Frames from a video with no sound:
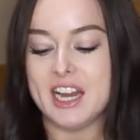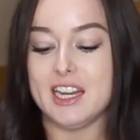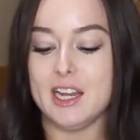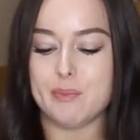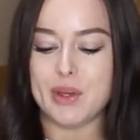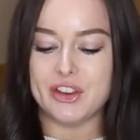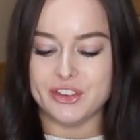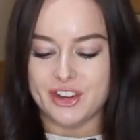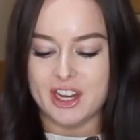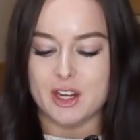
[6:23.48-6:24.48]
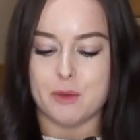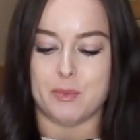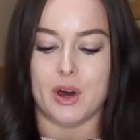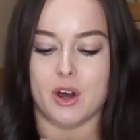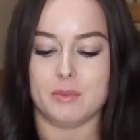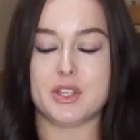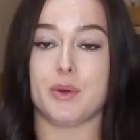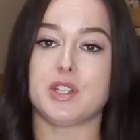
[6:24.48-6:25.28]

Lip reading: lip and cheek balm. So